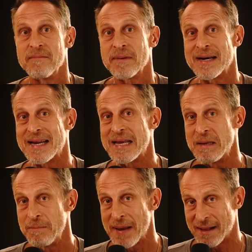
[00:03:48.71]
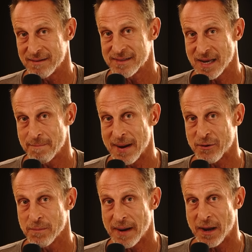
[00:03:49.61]
but an imbalanced gut
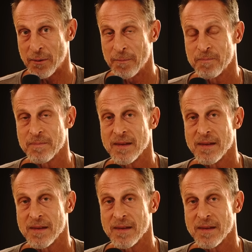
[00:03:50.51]
microbiome